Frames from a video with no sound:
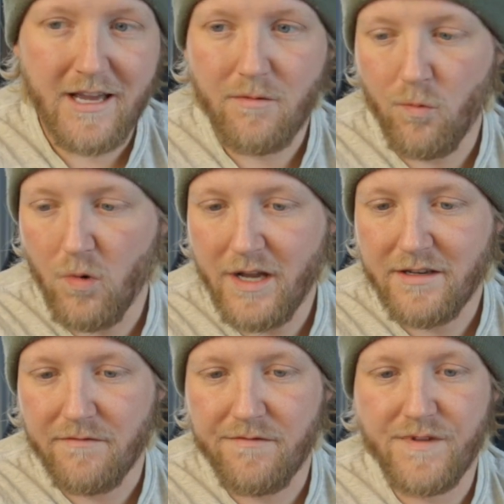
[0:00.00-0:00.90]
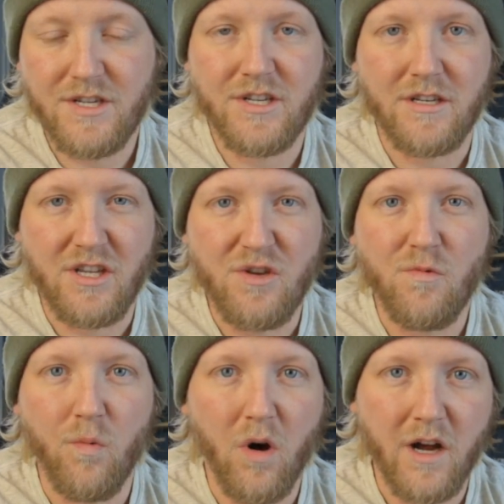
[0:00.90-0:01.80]
and what vision you
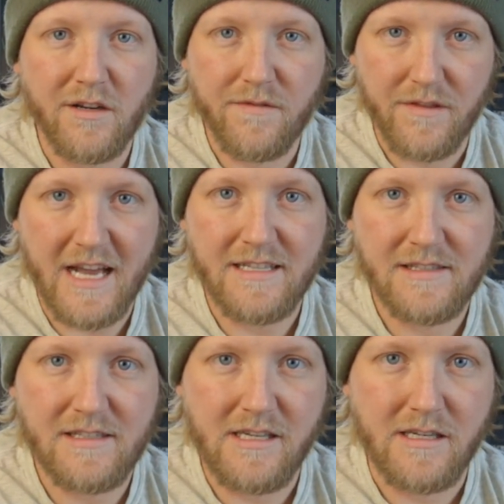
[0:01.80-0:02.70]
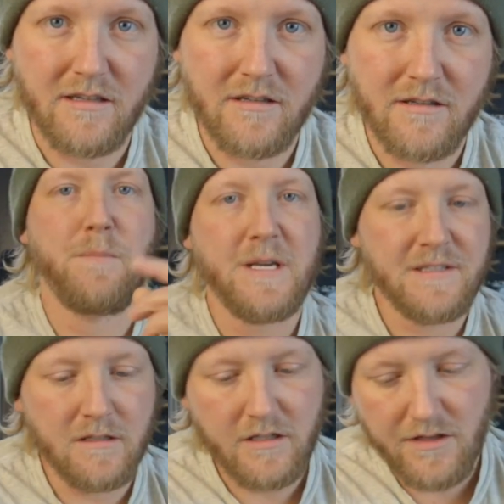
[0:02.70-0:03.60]
want for that scene.
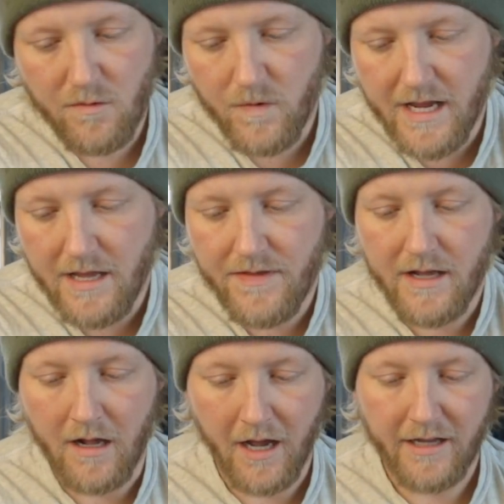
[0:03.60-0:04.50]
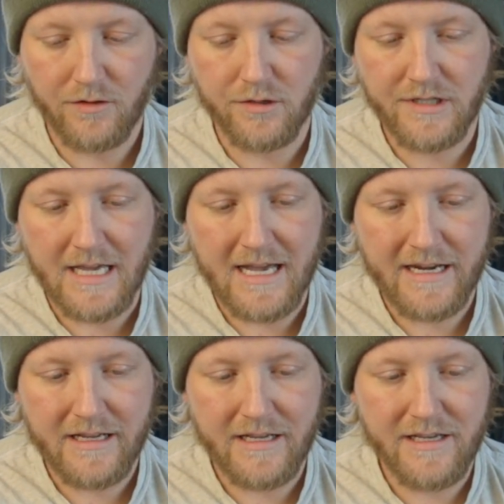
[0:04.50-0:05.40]
Basically, the way that I look at
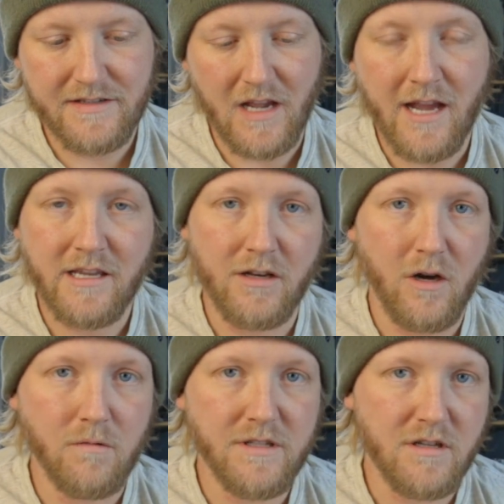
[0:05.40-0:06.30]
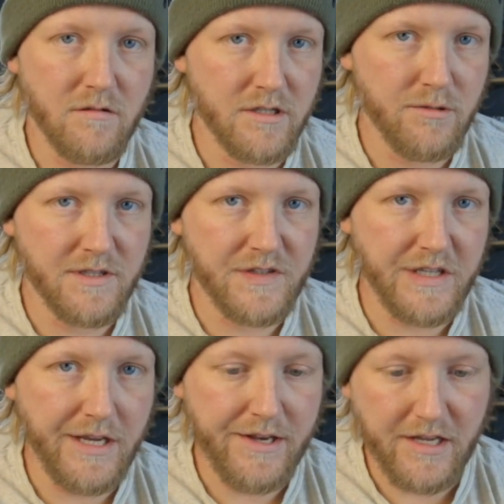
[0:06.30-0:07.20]
it is I can always go into a
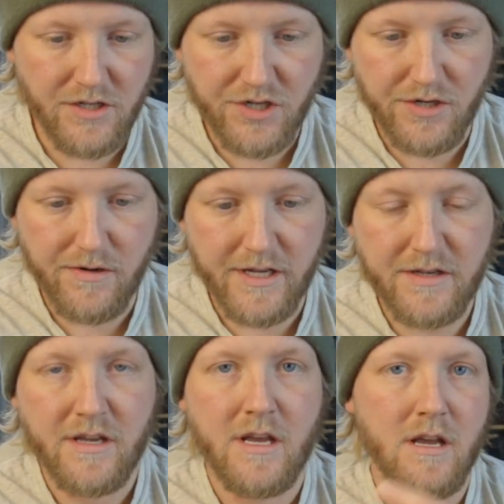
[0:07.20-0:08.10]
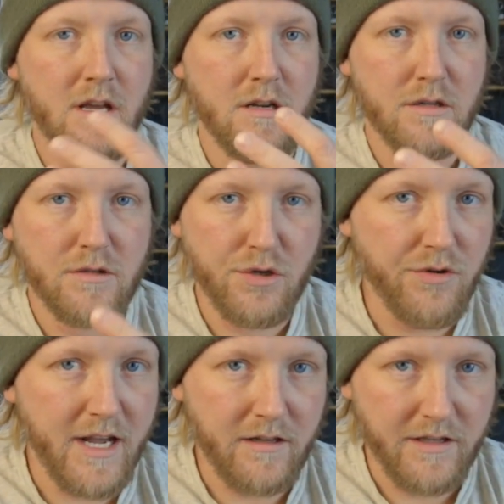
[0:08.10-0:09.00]
scene and shoot it
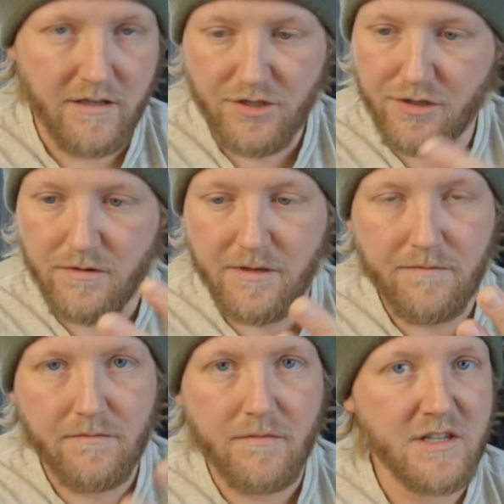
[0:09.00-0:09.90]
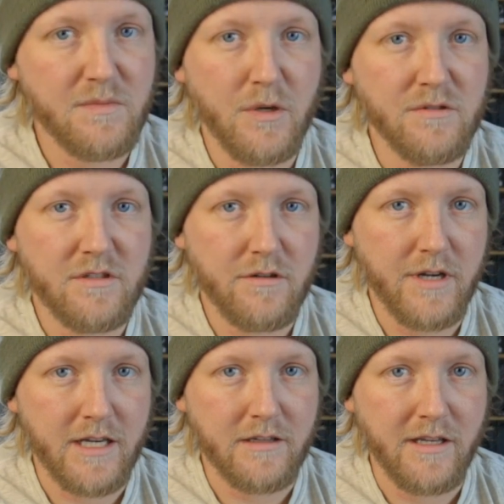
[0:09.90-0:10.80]
correctly, shoot it exposed
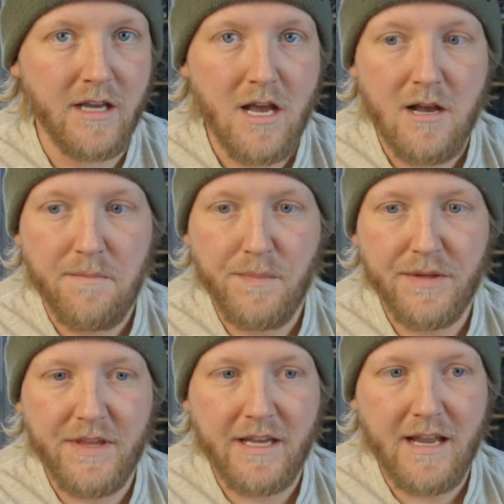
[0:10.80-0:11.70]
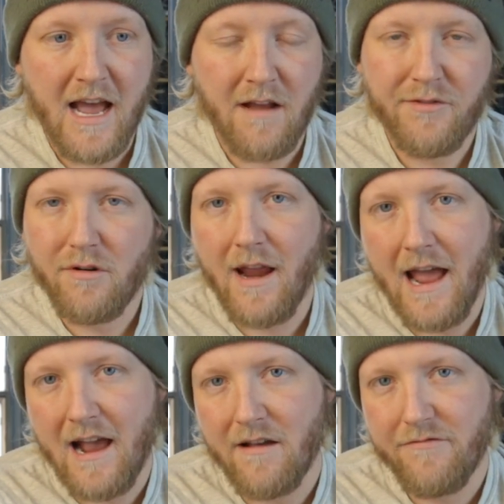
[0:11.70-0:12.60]
correctly. But then after I
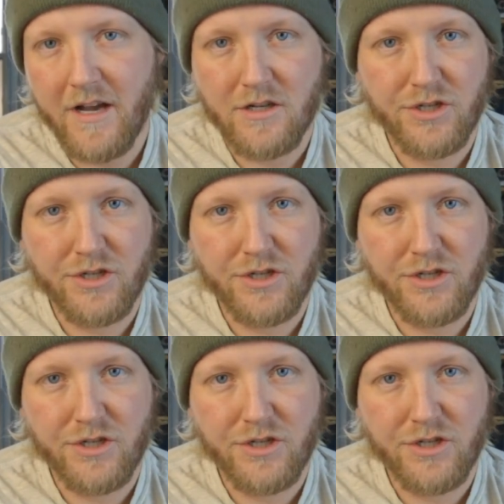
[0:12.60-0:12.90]
have that